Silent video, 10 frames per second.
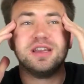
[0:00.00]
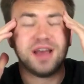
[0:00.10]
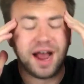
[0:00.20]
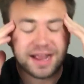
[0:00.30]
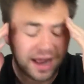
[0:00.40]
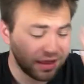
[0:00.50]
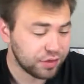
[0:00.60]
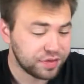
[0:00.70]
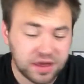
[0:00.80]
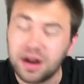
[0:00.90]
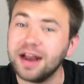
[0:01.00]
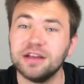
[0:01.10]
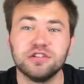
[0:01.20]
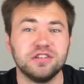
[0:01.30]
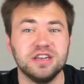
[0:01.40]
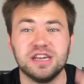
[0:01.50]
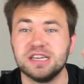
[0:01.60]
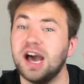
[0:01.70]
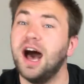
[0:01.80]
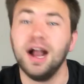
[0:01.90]
I got out of the theater and I just needed to
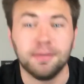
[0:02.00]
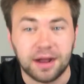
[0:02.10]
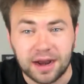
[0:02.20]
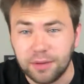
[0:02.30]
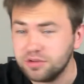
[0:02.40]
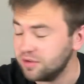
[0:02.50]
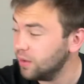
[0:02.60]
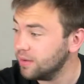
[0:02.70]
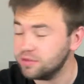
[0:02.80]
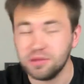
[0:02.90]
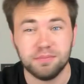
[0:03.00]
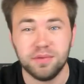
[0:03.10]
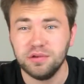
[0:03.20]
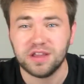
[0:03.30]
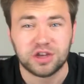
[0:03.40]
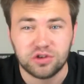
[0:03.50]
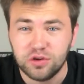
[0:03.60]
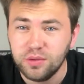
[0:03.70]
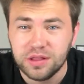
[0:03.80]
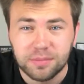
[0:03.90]
talk about it. It was like
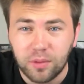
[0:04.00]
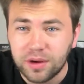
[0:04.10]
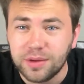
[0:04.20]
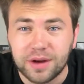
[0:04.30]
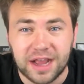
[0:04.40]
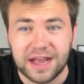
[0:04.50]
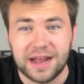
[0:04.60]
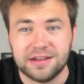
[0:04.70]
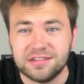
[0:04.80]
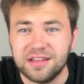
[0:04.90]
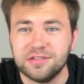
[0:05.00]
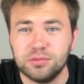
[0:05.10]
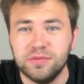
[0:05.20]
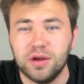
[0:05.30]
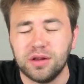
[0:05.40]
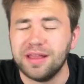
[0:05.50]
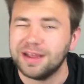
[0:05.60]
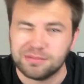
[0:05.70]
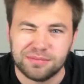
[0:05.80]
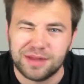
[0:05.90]
2 in the morning when I got out. I saw this movie, or
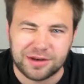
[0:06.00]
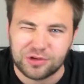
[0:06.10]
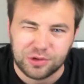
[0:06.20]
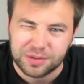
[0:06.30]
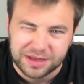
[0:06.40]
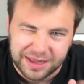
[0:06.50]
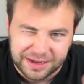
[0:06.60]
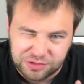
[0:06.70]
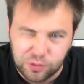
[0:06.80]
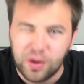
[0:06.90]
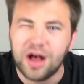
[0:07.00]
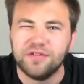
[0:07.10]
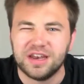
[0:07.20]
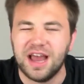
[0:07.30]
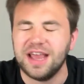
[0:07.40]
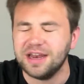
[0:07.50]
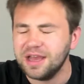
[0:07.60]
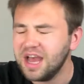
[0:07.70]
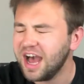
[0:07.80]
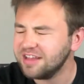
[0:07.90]
not 2, but 12 at night.
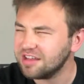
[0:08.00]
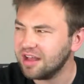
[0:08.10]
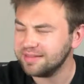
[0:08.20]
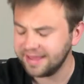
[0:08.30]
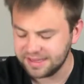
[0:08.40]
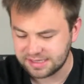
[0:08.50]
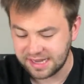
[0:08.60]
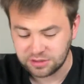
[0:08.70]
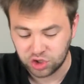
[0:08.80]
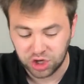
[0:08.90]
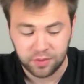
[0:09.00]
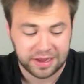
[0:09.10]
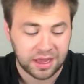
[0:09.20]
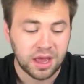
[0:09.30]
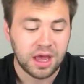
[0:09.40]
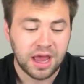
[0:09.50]
I saw a late 10 showing.